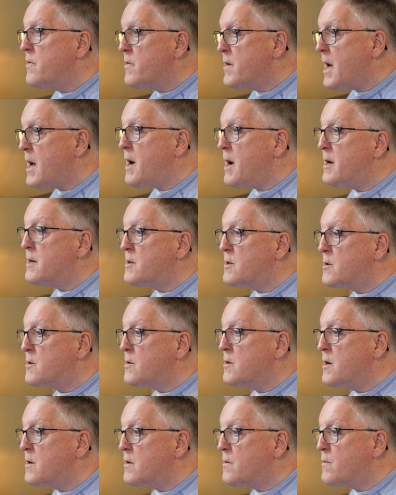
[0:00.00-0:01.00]
That
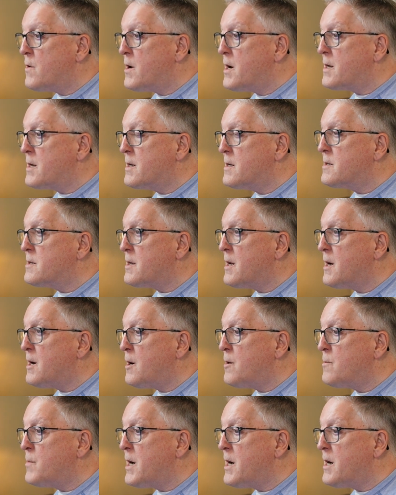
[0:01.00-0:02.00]
should
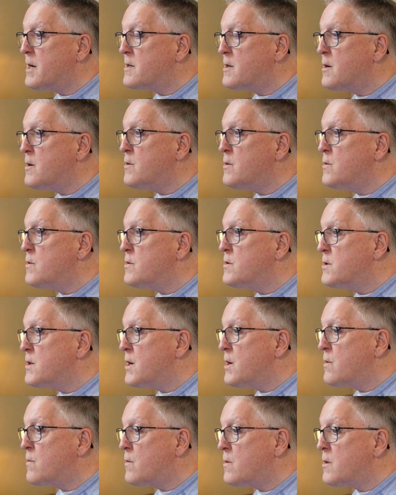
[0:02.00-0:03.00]
reconcile back to your
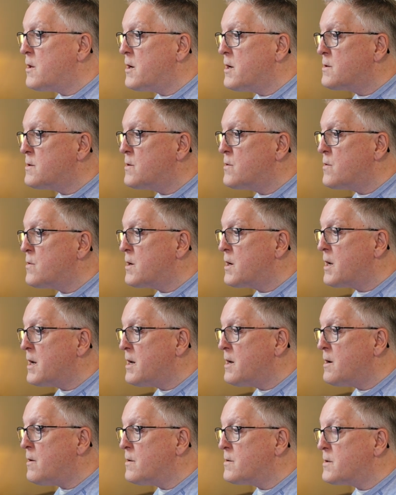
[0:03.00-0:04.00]
general ledger
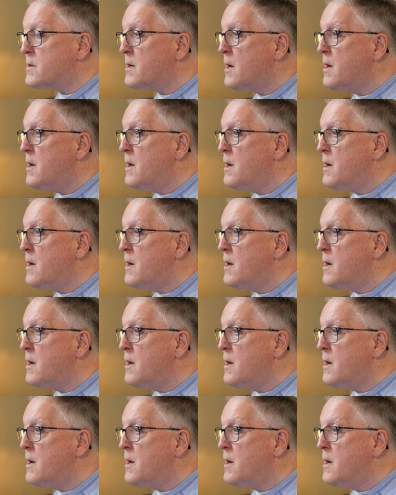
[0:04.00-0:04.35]
accounts.